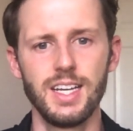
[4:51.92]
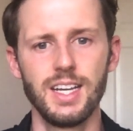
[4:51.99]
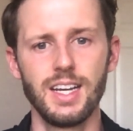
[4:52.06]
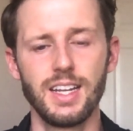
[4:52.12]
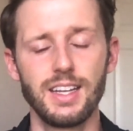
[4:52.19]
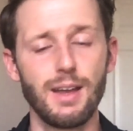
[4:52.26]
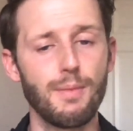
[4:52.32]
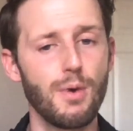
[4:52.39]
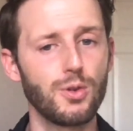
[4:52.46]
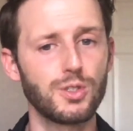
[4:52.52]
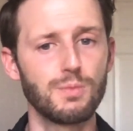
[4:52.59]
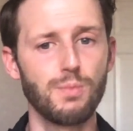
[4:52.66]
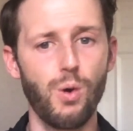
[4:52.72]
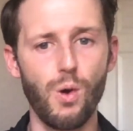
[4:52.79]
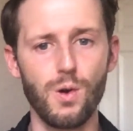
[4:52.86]
Now, most
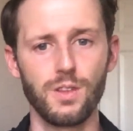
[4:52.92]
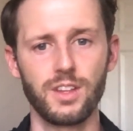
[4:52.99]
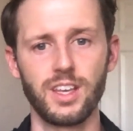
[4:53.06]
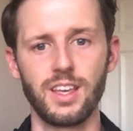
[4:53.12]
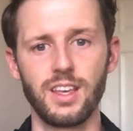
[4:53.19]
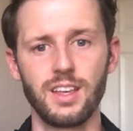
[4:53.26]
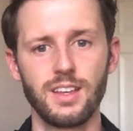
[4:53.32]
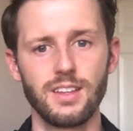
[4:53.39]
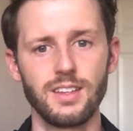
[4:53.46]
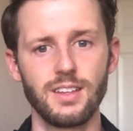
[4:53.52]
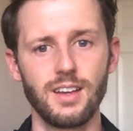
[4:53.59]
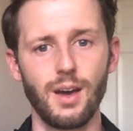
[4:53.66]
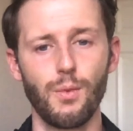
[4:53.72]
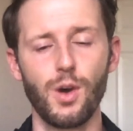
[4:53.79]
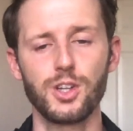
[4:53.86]
importantly,
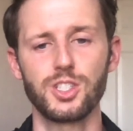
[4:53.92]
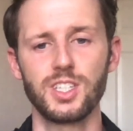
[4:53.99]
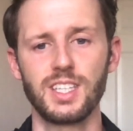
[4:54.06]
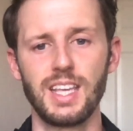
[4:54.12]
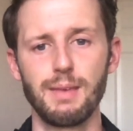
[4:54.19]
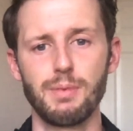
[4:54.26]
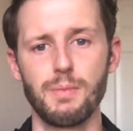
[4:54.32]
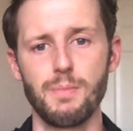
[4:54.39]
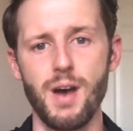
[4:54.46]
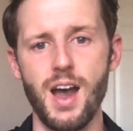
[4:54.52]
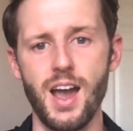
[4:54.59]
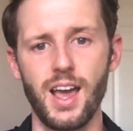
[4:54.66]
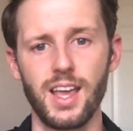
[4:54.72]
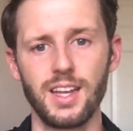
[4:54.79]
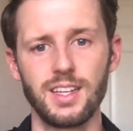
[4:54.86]
I want you to keep in
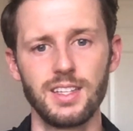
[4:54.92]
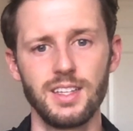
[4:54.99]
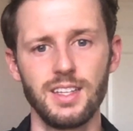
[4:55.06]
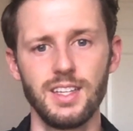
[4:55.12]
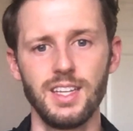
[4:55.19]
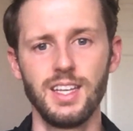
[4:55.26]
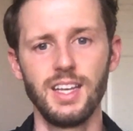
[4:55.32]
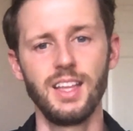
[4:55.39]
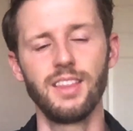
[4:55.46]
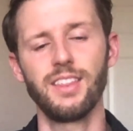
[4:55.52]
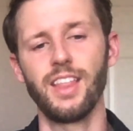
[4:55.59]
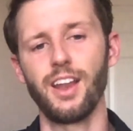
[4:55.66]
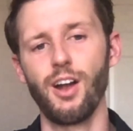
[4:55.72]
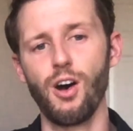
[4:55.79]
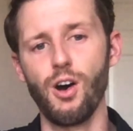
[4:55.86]
mind
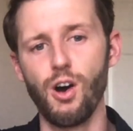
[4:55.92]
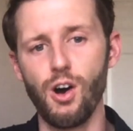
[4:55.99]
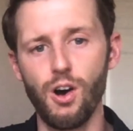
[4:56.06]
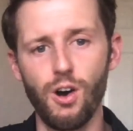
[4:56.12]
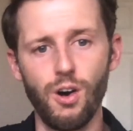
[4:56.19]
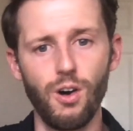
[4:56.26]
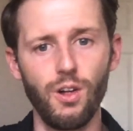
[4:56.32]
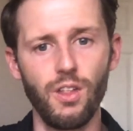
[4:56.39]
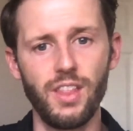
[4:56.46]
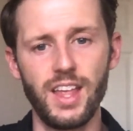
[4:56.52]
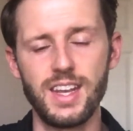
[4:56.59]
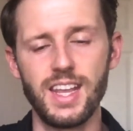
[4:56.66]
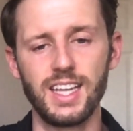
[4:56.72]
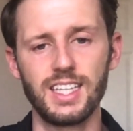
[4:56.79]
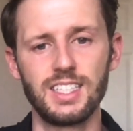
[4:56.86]
that all that
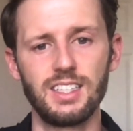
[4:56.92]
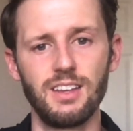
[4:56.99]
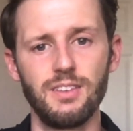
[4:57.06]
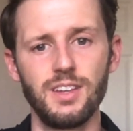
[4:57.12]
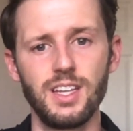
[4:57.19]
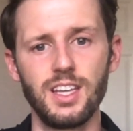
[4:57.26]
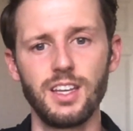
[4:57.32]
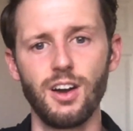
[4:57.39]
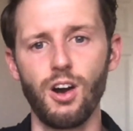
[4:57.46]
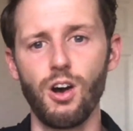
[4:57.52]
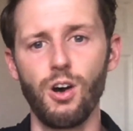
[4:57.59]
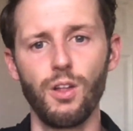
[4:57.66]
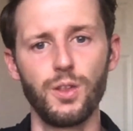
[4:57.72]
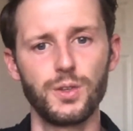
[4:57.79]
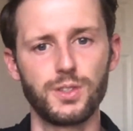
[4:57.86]
negativity,
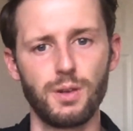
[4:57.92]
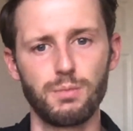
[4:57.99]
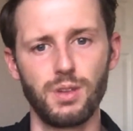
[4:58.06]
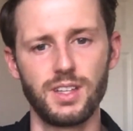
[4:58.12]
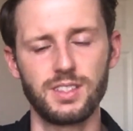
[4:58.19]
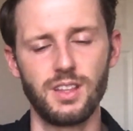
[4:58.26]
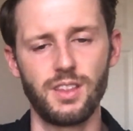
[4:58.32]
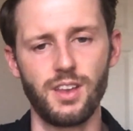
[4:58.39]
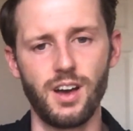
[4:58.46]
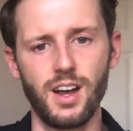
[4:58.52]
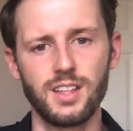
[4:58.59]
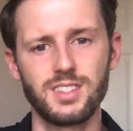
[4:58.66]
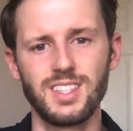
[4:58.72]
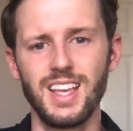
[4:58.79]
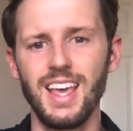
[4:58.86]
all those unpleasant
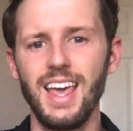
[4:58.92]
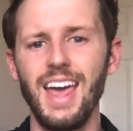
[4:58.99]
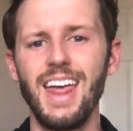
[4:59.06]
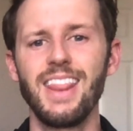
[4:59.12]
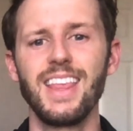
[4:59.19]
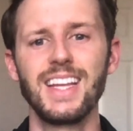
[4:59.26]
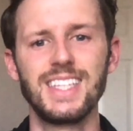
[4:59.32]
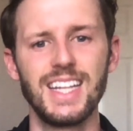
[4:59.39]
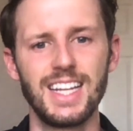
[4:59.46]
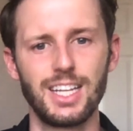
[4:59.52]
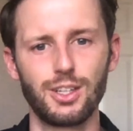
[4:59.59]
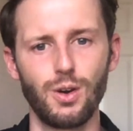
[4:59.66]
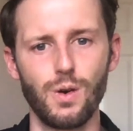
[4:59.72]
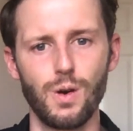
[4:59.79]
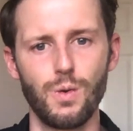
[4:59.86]
thoughts, they didn't
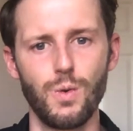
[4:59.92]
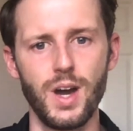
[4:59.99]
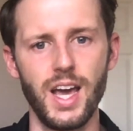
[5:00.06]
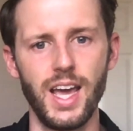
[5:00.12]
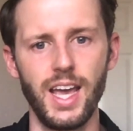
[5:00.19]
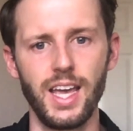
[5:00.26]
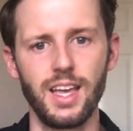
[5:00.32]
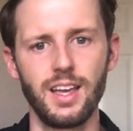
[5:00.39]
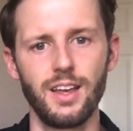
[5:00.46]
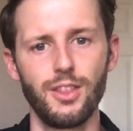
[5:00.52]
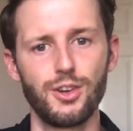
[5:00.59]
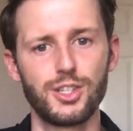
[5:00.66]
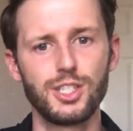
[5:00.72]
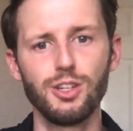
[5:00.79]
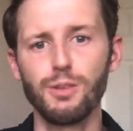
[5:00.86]
go away. They're
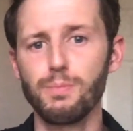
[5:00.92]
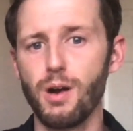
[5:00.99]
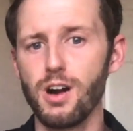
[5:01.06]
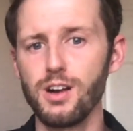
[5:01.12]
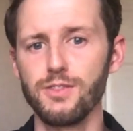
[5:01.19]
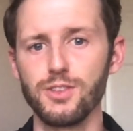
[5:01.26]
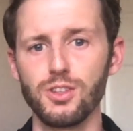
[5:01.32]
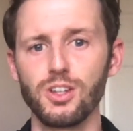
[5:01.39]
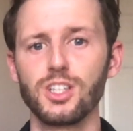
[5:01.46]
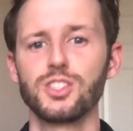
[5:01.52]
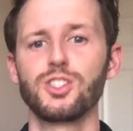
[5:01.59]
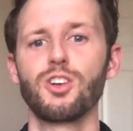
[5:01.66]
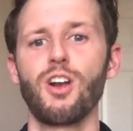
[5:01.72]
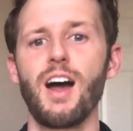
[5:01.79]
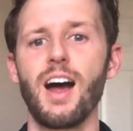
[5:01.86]
still a part of you because
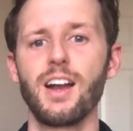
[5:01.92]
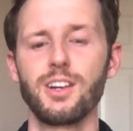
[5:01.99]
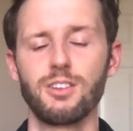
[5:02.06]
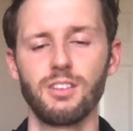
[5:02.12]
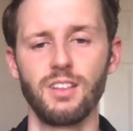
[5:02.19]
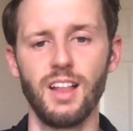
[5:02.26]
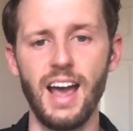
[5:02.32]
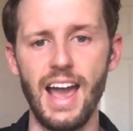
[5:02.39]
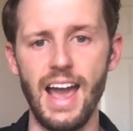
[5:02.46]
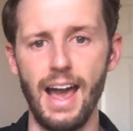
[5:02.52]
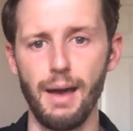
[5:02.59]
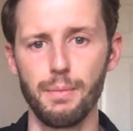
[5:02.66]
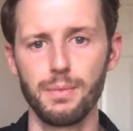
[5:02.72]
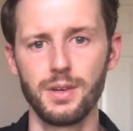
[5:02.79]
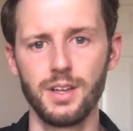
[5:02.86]
they're on your lap.